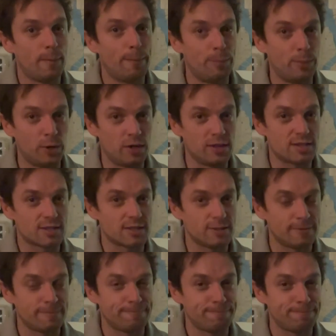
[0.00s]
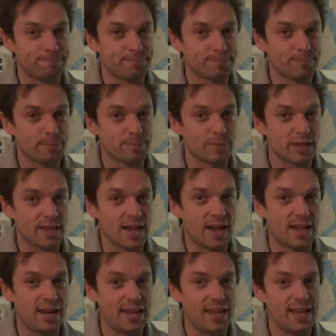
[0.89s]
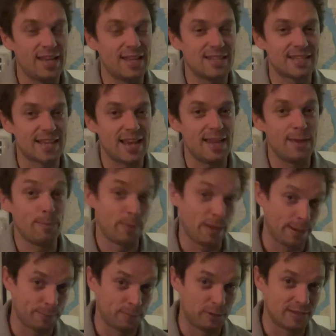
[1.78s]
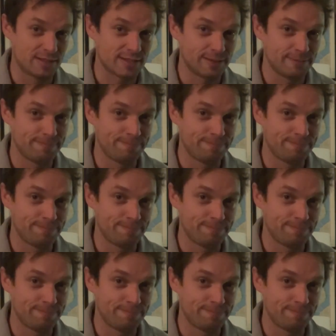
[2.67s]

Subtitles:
But, and it is a big but,